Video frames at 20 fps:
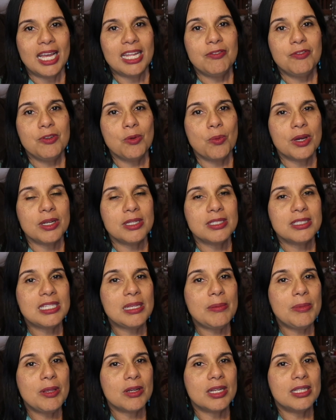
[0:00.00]
And if you want to
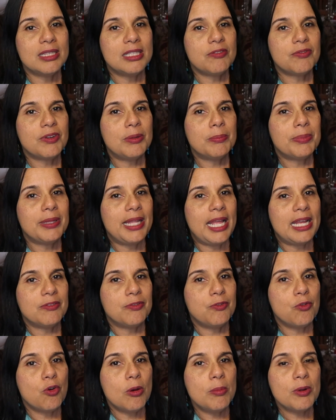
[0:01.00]
see me on a different
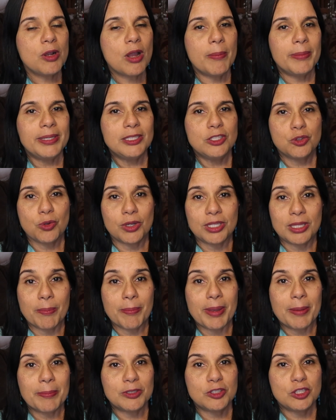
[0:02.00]
platform, come and join the
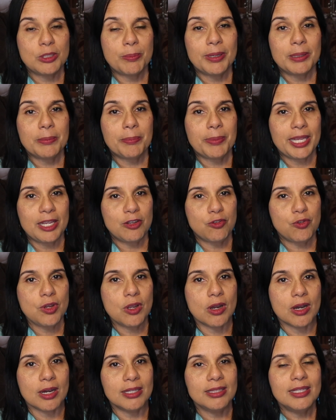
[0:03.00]
membership at
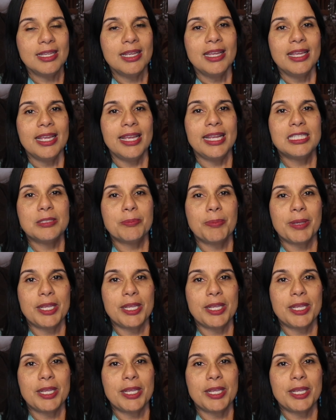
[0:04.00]
Patreon. It's